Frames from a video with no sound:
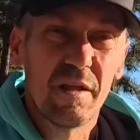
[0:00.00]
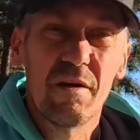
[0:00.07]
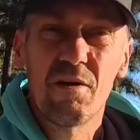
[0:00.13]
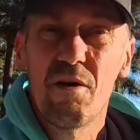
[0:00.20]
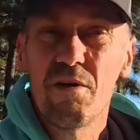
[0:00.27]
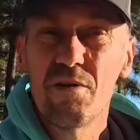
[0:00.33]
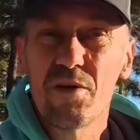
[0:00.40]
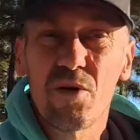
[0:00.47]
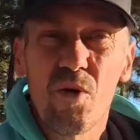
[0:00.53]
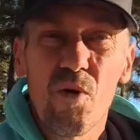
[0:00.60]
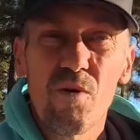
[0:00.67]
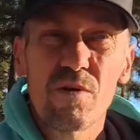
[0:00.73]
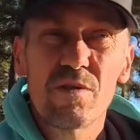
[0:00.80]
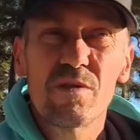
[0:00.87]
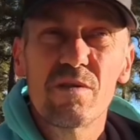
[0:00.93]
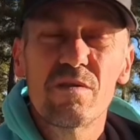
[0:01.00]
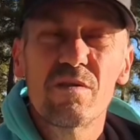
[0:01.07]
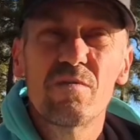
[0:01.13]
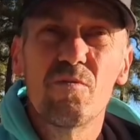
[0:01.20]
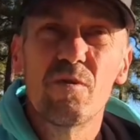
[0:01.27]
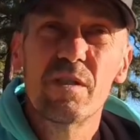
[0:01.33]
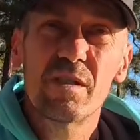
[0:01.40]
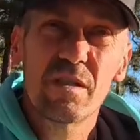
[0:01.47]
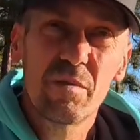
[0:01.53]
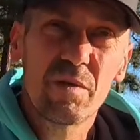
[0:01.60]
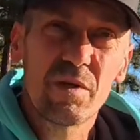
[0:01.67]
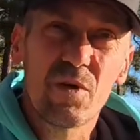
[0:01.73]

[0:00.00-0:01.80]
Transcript: they're on the course with some of the